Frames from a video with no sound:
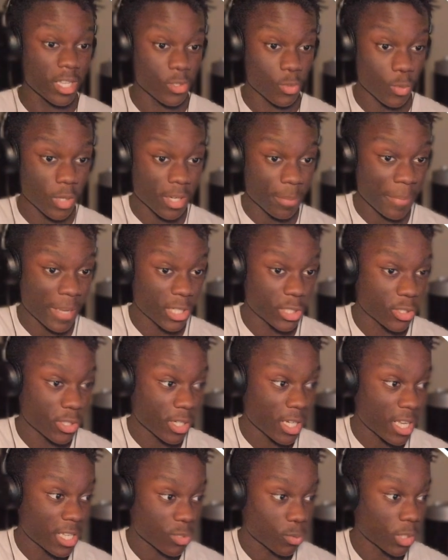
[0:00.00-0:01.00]
want to make sure
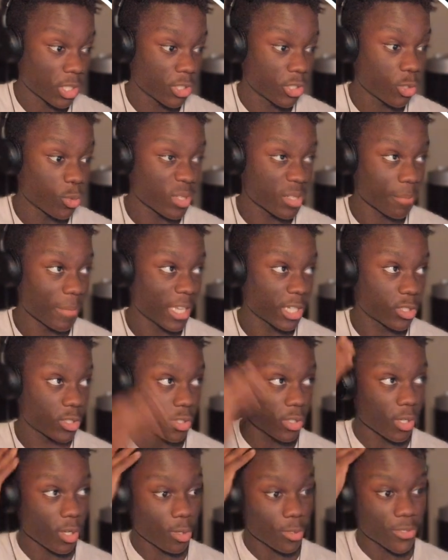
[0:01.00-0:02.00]
you guys want to do is make sure
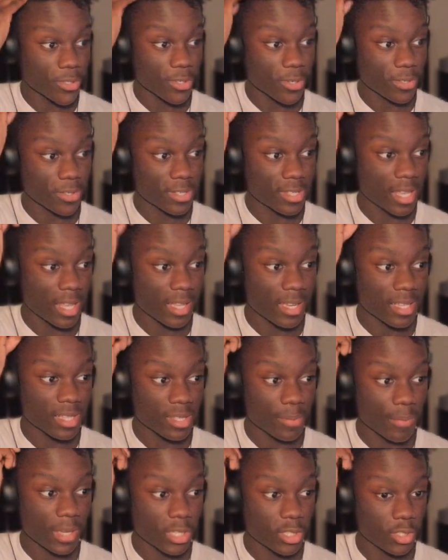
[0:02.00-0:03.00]
you go to your
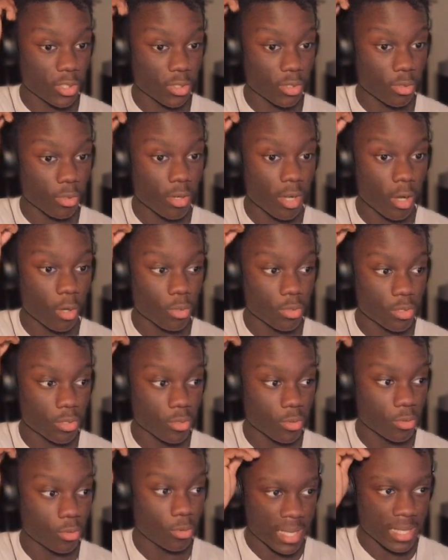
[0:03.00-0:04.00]
settings, make sure you go
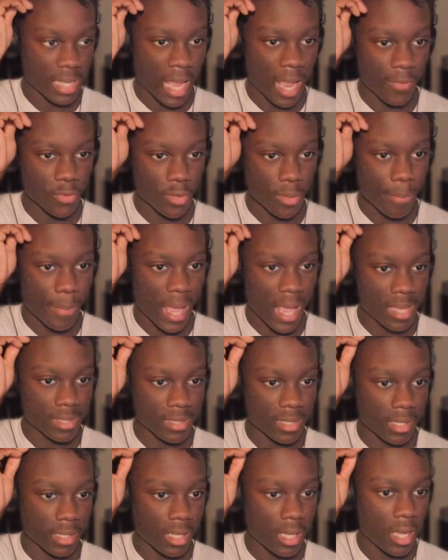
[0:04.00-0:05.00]
to after
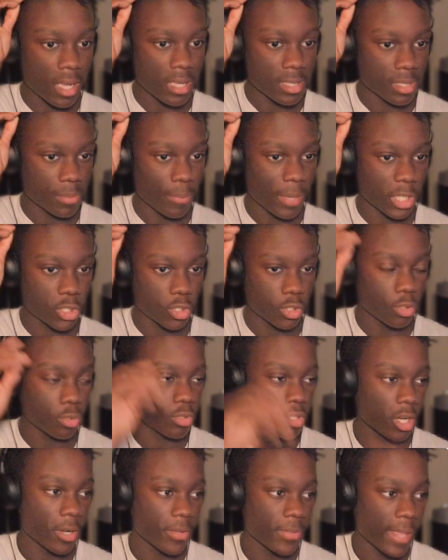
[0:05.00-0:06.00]
basket cuts, make sure you
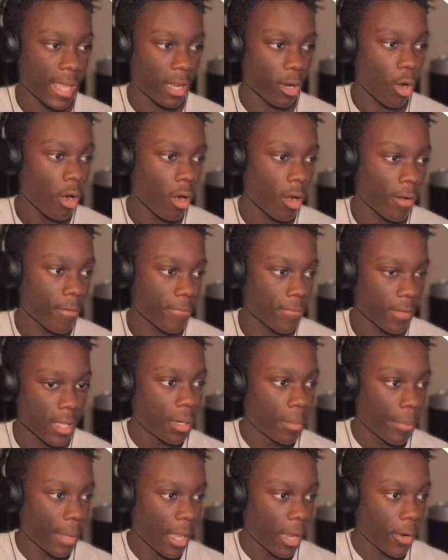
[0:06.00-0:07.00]
turn that off.
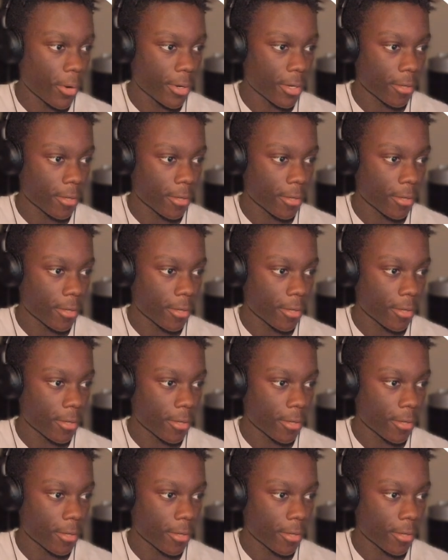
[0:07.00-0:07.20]
Area